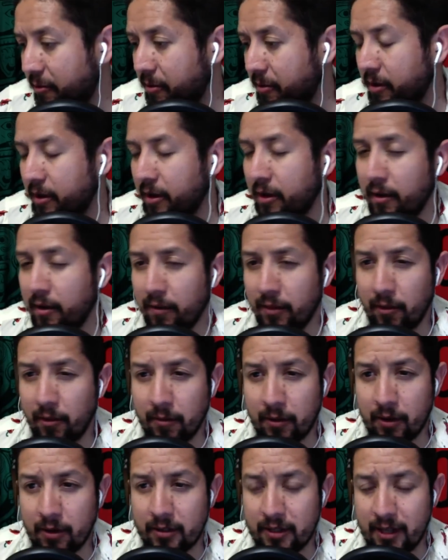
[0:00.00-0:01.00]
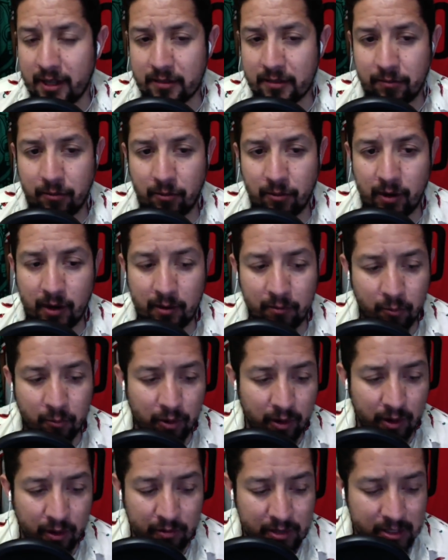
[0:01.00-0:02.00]
were a good test for it. And
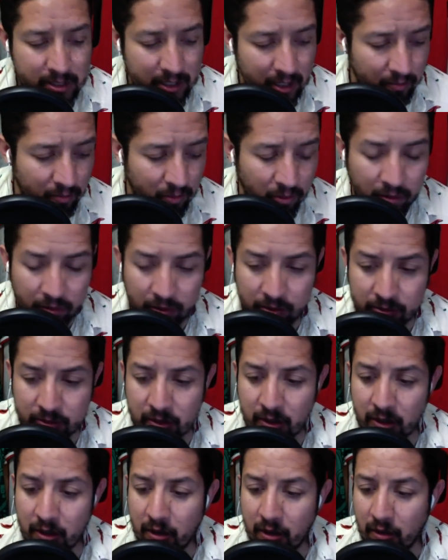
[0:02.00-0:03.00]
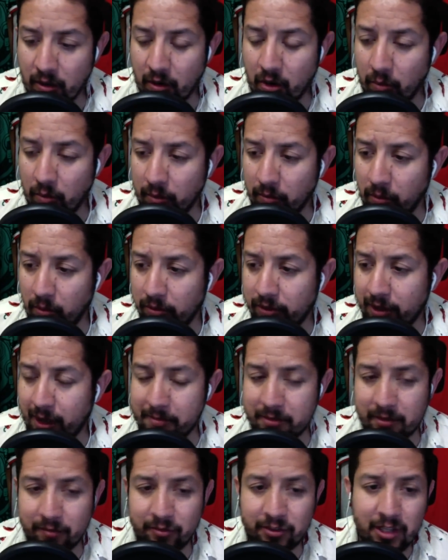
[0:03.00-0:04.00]
we're going to be seeing more of those CONMEBOL
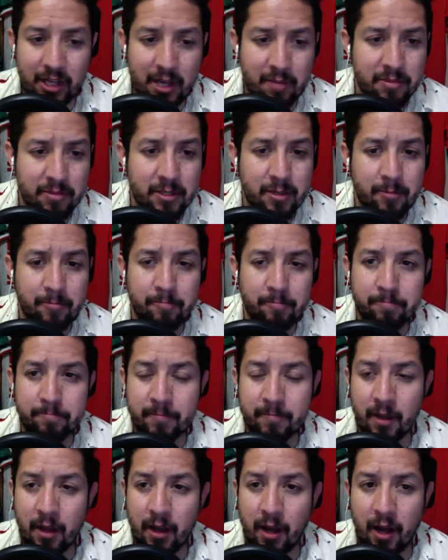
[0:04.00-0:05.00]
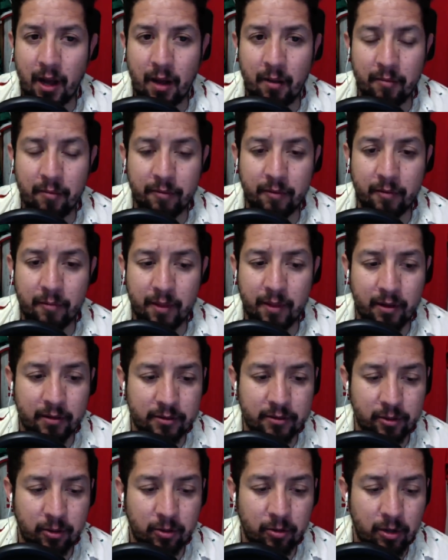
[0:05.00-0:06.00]
types of teams from there.
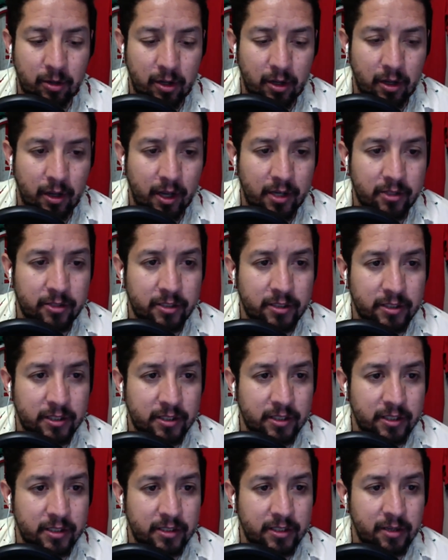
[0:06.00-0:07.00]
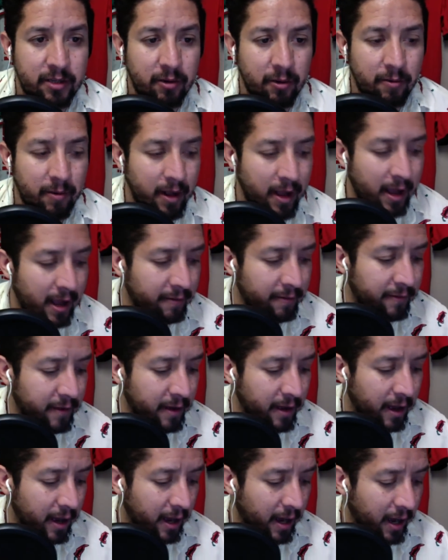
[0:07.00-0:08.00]
So interesting to see what we have.
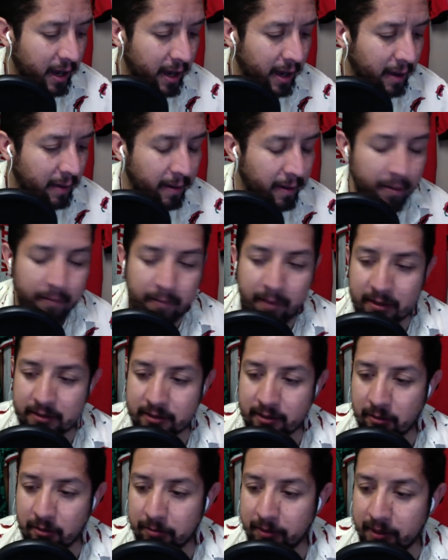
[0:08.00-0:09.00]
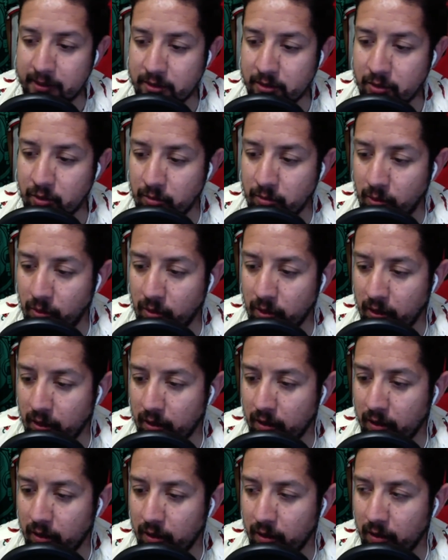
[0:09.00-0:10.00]
Mexico plays 2 more